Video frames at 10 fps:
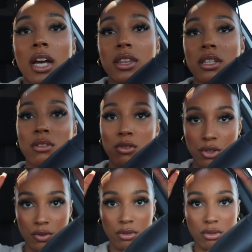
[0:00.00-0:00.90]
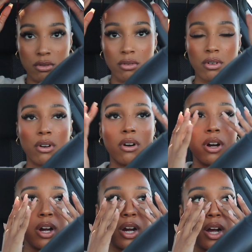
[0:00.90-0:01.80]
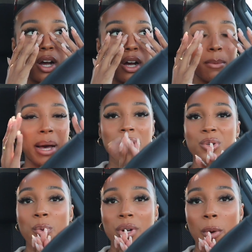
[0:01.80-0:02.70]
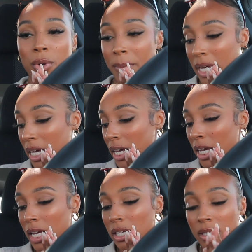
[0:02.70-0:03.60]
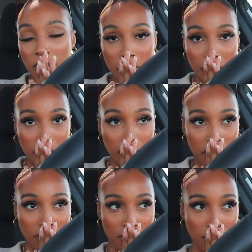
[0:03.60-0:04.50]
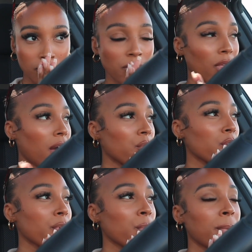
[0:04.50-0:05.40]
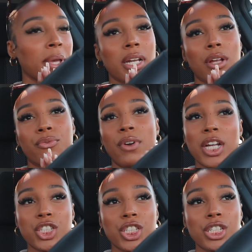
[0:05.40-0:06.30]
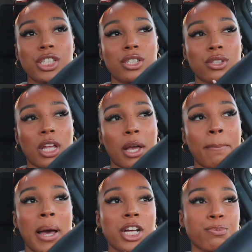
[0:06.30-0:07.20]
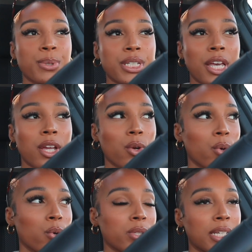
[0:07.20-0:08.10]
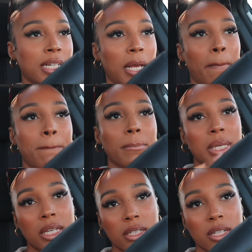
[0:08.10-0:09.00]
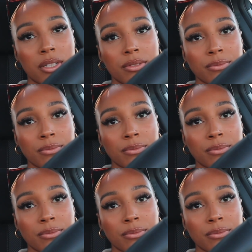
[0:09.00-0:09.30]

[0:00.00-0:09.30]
at the grocery store. Um, I don't know what I want to make. I don't know if I want to make like veggies and like mashed potatoes and like meat